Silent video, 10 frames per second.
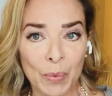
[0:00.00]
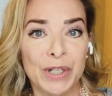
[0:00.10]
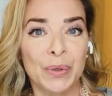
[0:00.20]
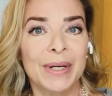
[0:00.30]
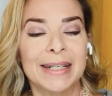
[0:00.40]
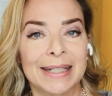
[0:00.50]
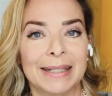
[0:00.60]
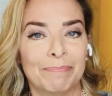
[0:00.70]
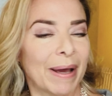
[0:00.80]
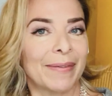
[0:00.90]
We do need to
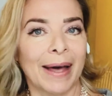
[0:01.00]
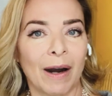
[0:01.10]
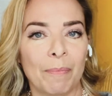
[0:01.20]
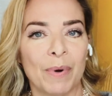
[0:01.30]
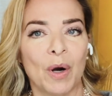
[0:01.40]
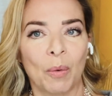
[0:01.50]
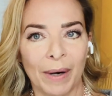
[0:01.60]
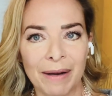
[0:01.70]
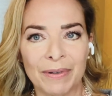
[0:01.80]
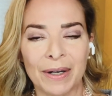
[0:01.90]
pick that up or
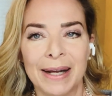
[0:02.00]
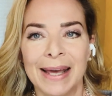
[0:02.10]
whatever.